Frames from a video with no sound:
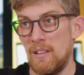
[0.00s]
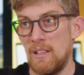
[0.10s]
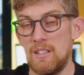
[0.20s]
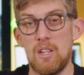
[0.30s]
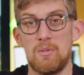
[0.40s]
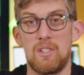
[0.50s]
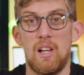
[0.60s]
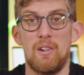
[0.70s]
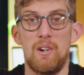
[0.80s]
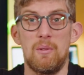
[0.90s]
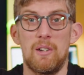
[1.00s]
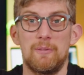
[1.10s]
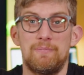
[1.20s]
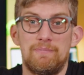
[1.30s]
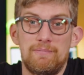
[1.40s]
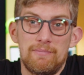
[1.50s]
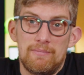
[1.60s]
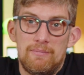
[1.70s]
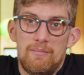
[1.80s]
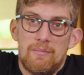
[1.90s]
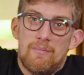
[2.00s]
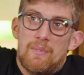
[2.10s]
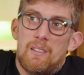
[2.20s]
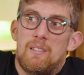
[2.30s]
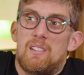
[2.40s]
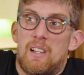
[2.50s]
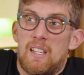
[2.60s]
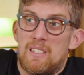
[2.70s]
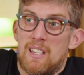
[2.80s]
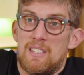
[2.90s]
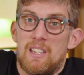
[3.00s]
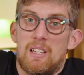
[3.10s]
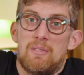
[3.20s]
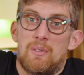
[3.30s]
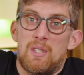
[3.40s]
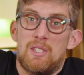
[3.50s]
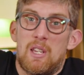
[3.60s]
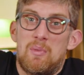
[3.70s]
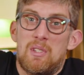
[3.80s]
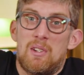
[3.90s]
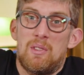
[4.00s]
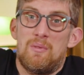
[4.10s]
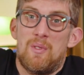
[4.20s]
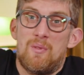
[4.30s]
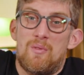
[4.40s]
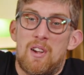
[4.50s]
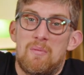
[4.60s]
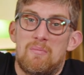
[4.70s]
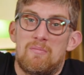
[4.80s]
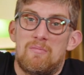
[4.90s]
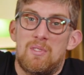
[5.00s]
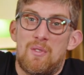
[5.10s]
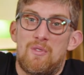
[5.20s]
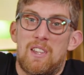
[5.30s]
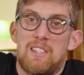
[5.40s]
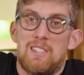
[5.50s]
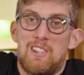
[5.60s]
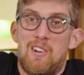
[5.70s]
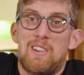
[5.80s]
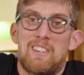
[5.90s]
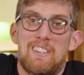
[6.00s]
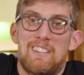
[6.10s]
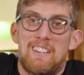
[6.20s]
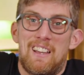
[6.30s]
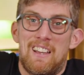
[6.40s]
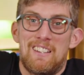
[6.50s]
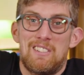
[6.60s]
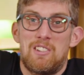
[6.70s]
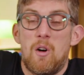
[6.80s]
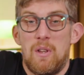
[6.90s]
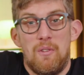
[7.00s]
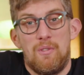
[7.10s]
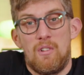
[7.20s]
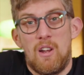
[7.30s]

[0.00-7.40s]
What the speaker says: in terms of colour anyway, I guess that's it for this episode of The Full Frame. Don't forget to like and comment if you're